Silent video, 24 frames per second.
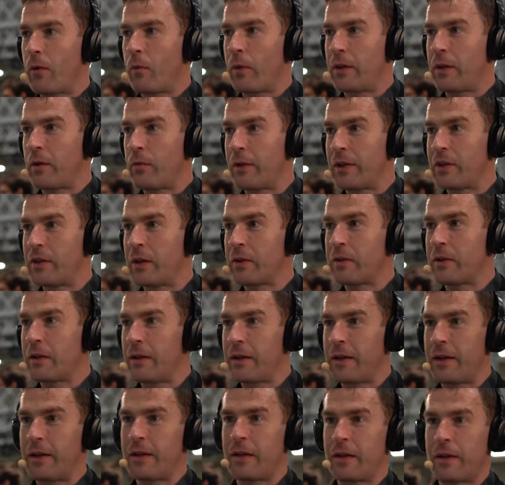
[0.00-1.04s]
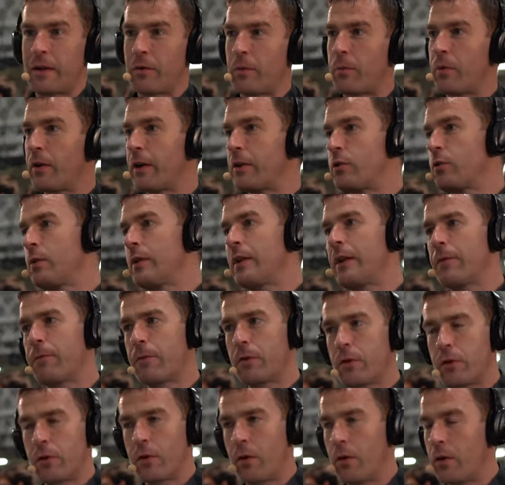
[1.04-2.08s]
when you reach out to the lead and they reply through a
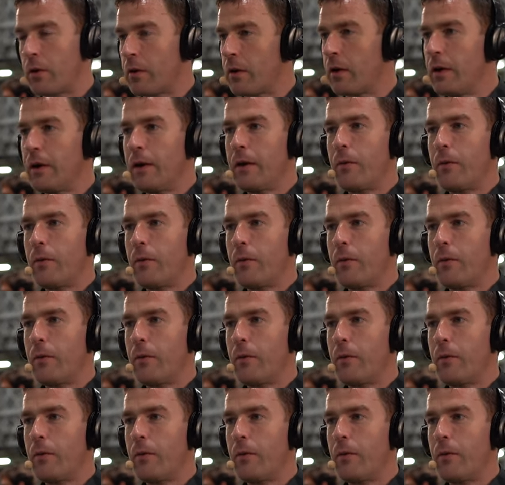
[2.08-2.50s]
different tool, or